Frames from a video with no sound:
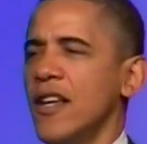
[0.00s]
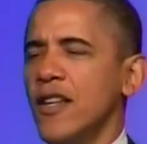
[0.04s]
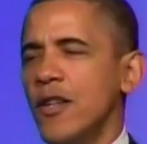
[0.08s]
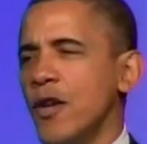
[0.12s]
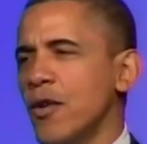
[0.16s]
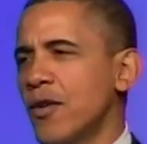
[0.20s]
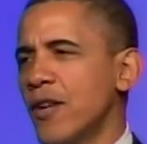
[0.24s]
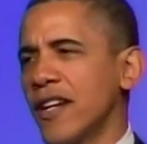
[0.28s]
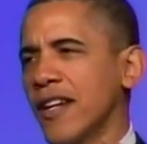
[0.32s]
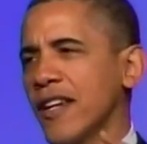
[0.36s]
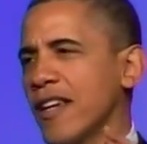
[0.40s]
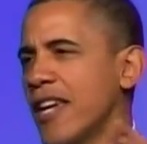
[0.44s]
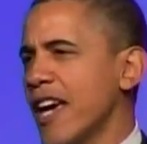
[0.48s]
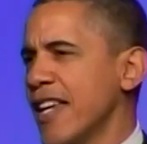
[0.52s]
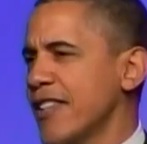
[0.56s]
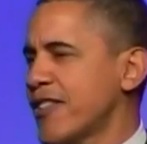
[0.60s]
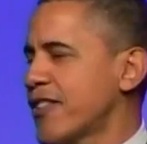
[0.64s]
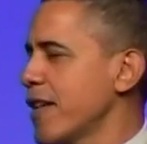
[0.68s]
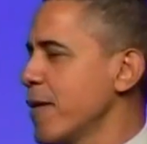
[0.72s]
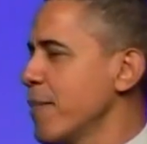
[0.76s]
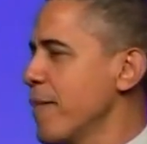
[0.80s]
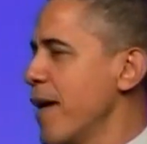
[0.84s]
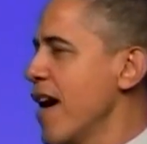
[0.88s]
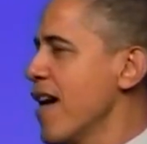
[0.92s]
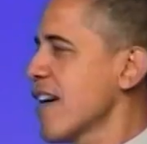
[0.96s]
you can kiss
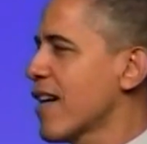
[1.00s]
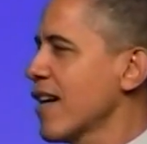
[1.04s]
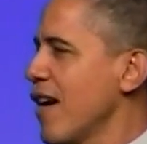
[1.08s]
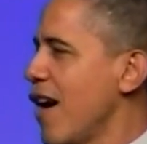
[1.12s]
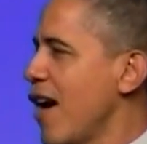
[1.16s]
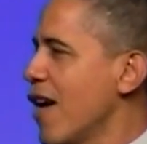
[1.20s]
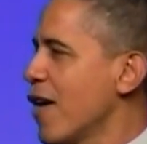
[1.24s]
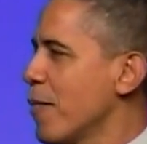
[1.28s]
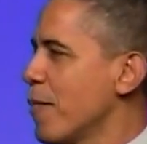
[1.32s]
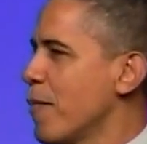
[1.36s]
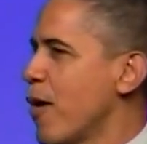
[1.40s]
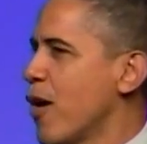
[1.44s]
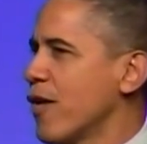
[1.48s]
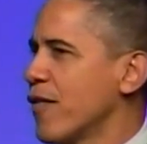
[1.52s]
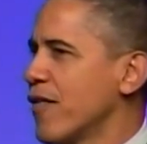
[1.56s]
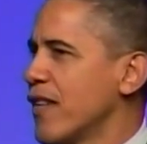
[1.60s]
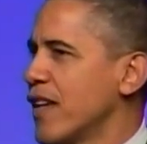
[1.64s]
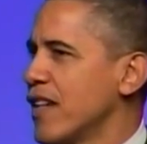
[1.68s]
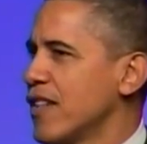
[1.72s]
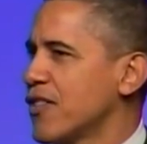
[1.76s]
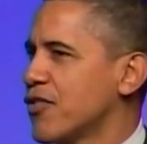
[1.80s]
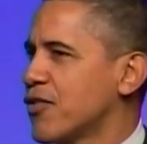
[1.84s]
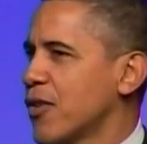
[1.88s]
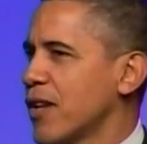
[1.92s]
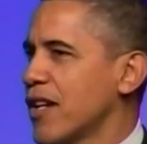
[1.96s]
the American automotive
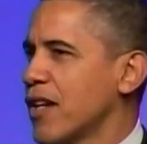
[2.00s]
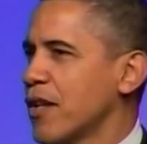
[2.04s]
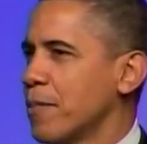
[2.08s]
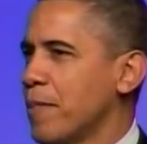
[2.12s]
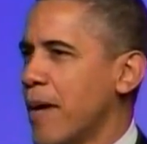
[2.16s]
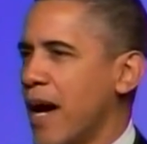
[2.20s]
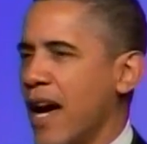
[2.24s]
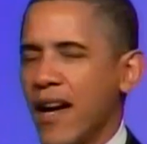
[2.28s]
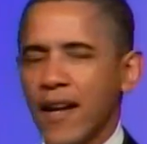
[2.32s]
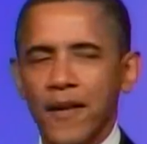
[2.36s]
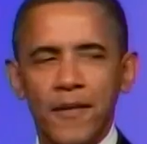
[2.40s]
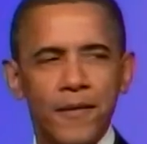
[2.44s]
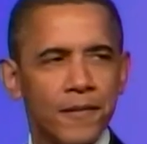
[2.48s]
industry goodbye.